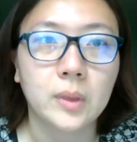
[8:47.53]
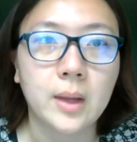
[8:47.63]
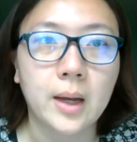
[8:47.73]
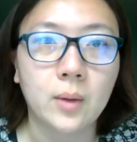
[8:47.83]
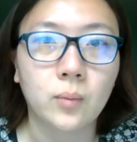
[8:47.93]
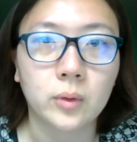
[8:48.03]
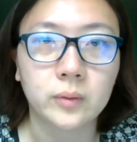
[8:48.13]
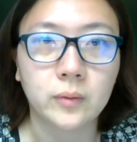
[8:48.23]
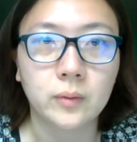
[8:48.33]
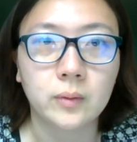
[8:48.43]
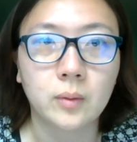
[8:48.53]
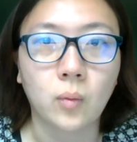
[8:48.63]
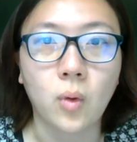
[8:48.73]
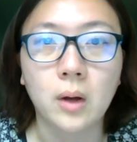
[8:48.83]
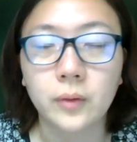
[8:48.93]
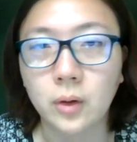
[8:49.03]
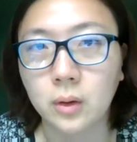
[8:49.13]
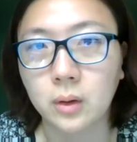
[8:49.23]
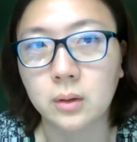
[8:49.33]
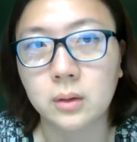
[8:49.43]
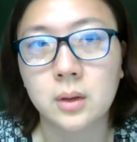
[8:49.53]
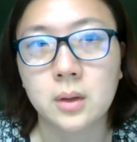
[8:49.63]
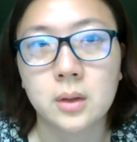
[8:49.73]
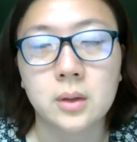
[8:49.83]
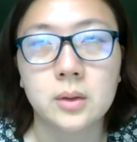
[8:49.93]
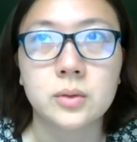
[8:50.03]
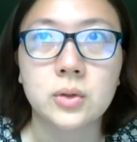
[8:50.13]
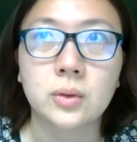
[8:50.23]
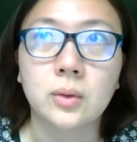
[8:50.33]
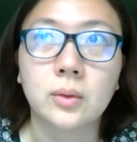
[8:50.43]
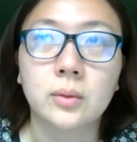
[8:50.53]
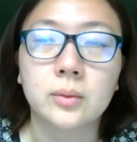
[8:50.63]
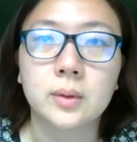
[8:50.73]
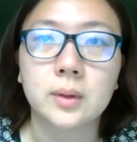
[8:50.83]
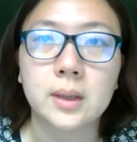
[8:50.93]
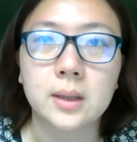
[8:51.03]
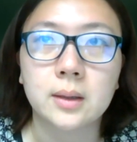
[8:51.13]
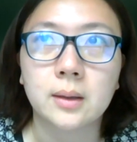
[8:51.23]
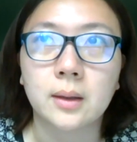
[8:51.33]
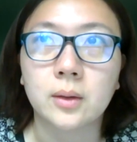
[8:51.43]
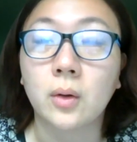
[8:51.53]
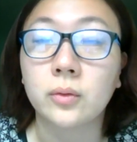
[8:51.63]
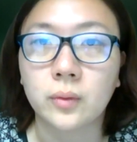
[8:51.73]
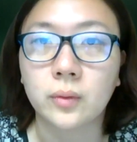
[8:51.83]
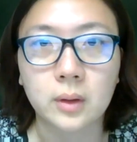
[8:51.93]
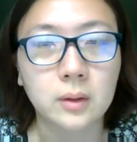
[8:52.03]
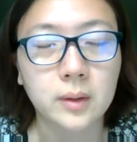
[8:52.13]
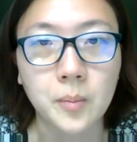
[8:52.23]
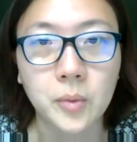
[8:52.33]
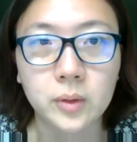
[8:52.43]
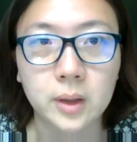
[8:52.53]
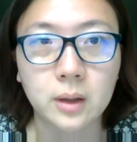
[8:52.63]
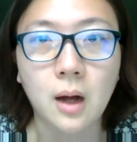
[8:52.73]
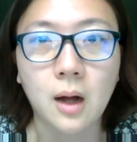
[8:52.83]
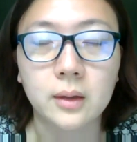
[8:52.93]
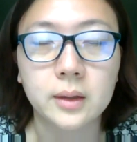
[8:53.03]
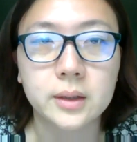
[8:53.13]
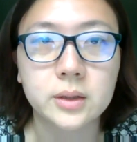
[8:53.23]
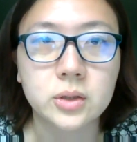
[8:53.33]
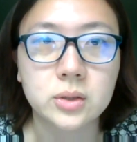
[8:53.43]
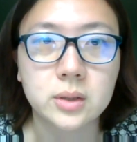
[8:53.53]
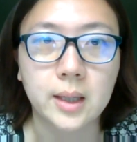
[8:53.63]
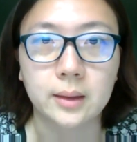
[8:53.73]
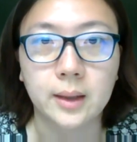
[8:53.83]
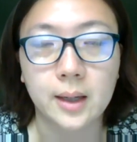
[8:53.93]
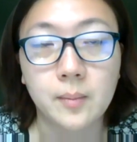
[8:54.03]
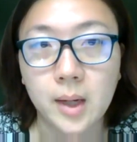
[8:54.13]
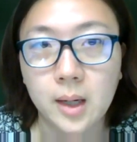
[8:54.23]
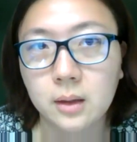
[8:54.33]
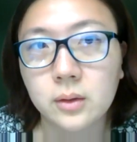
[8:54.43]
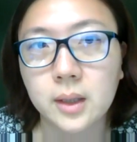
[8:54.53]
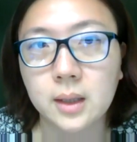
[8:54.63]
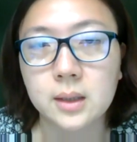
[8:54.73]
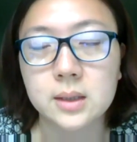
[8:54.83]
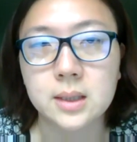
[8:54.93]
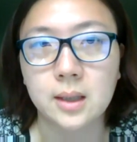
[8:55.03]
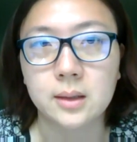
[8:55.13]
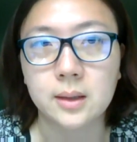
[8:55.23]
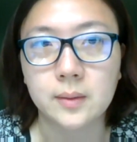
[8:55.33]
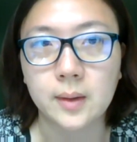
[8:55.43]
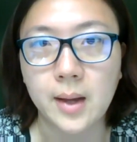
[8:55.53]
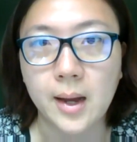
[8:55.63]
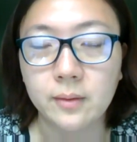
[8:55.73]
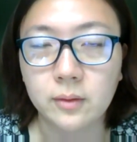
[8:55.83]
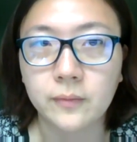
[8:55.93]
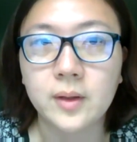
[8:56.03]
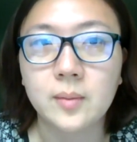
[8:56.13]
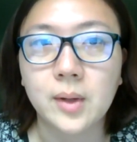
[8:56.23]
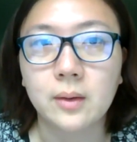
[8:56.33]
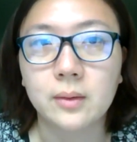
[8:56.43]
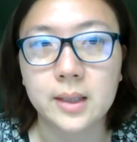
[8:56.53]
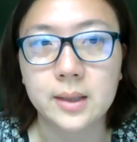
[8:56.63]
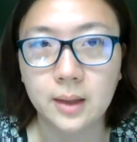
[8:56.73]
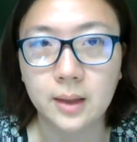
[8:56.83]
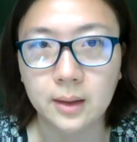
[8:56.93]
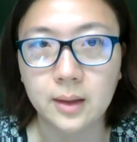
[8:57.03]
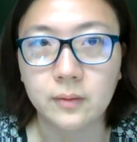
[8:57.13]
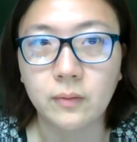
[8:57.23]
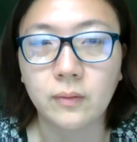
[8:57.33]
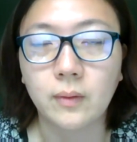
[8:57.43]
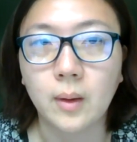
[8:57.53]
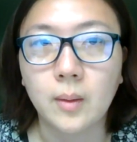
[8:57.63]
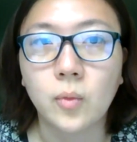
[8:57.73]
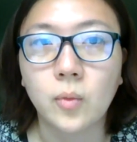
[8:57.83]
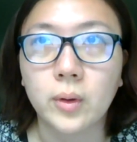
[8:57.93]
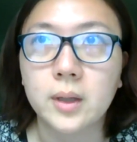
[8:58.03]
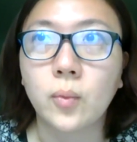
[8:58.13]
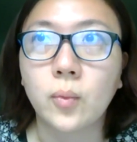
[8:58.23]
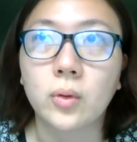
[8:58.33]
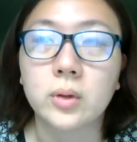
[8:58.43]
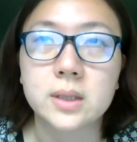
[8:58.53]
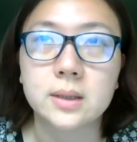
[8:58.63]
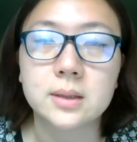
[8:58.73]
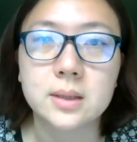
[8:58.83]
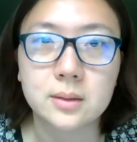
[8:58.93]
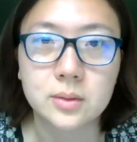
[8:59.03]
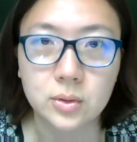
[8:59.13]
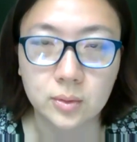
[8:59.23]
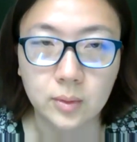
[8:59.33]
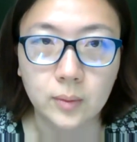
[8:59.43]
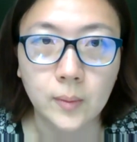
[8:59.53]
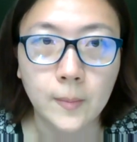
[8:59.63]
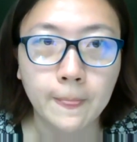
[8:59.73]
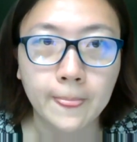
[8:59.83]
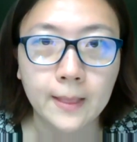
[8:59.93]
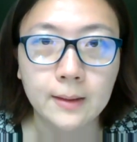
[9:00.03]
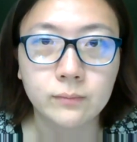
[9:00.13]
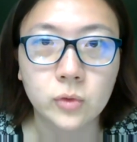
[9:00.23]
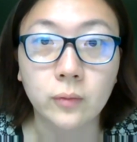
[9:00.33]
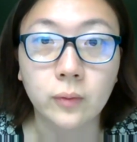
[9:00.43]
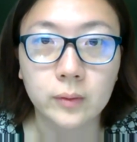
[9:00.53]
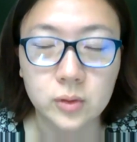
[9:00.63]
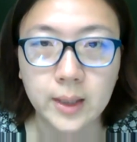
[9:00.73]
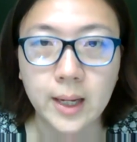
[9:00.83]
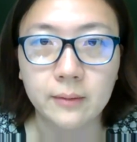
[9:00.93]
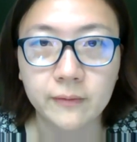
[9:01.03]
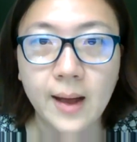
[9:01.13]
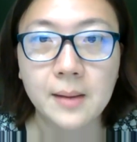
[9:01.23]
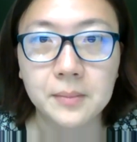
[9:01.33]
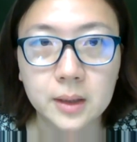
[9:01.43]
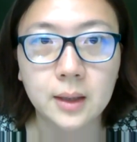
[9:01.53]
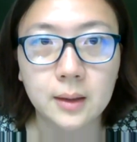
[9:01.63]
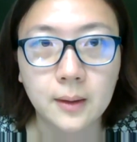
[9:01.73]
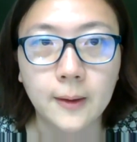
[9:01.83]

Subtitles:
They would want her to go to a community college and get married. And then as a female, they think it's more important to get a family